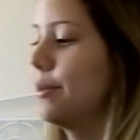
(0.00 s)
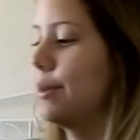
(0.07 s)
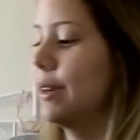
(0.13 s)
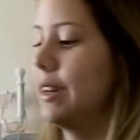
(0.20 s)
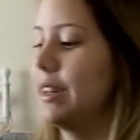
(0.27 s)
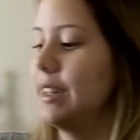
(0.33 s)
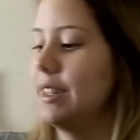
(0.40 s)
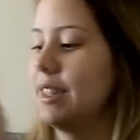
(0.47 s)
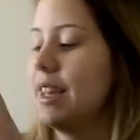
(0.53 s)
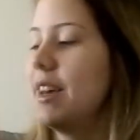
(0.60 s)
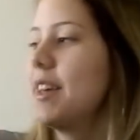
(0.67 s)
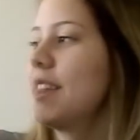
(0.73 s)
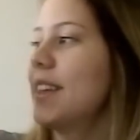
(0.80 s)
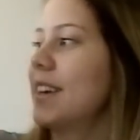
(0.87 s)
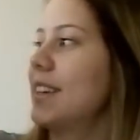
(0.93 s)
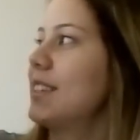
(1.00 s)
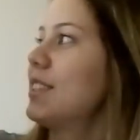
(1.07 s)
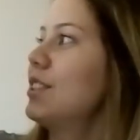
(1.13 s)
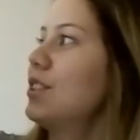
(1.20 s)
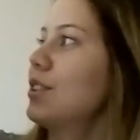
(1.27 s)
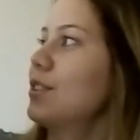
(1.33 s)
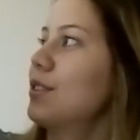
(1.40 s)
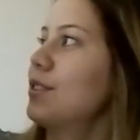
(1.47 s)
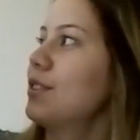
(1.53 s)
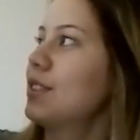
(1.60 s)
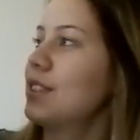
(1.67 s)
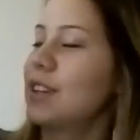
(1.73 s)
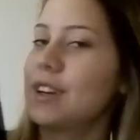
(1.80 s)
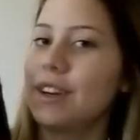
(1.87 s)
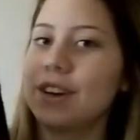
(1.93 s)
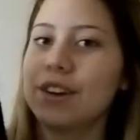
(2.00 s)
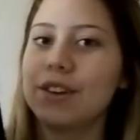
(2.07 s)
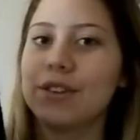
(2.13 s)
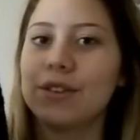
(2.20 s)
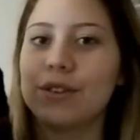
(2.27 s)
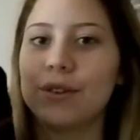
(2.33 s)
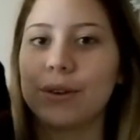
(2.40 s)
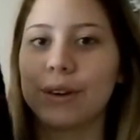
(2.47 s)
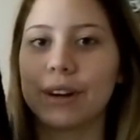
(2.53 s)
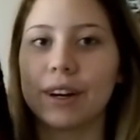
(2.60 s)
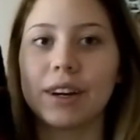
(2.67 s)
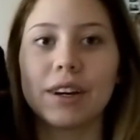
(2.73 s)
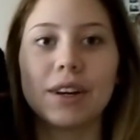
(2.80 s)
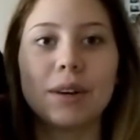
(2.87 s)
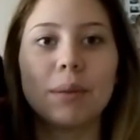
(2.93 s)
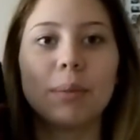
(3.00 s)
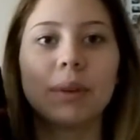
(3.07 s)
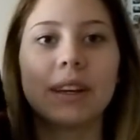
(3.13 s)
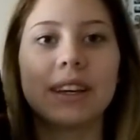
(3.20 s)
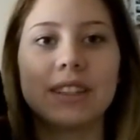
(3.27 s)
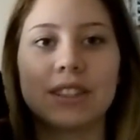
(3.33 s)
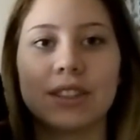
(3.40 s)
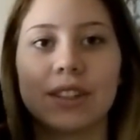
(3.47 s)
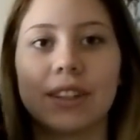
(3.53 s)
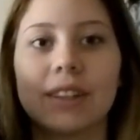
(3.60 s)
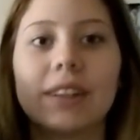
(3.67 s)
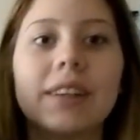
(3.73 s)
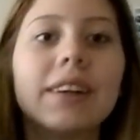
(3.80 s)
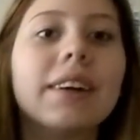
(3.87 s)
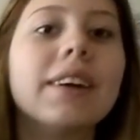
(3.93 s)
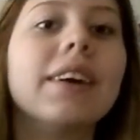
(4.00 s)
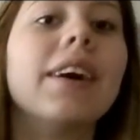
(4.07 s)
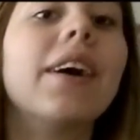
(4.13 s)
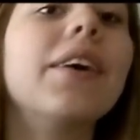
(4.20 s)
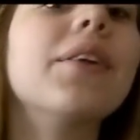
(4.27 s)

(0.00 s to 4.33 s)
was this Jones New York blazer. I